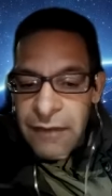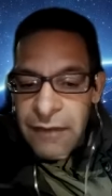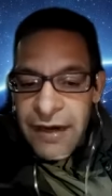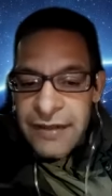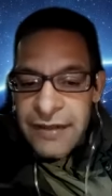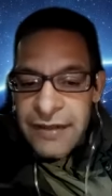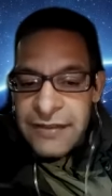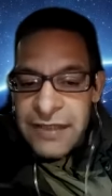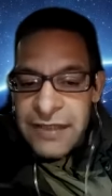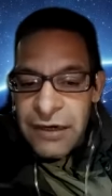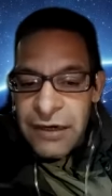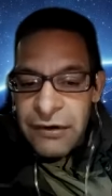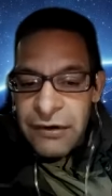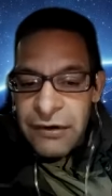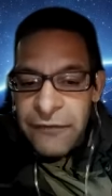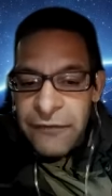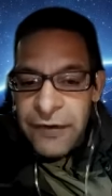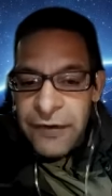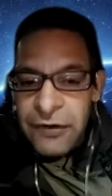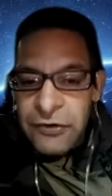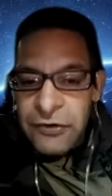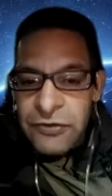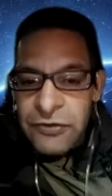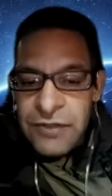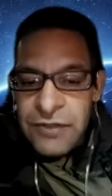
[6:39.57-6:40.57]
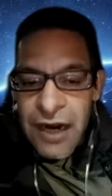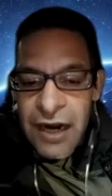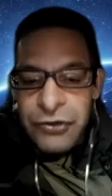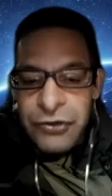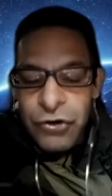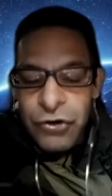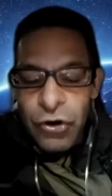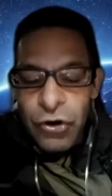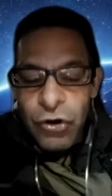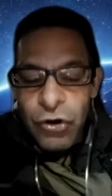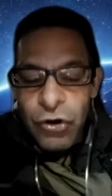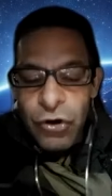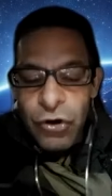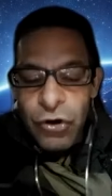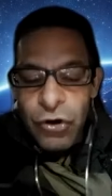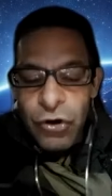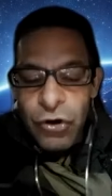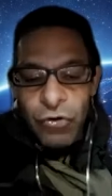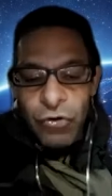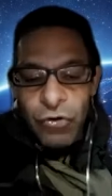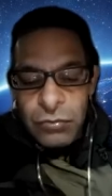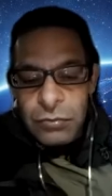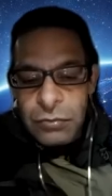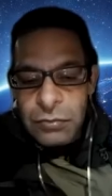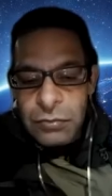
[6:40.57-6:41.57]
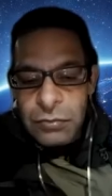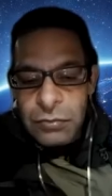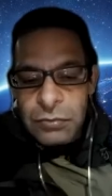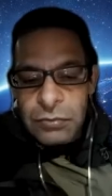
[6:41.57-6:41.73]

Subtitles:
monetary figures on your own.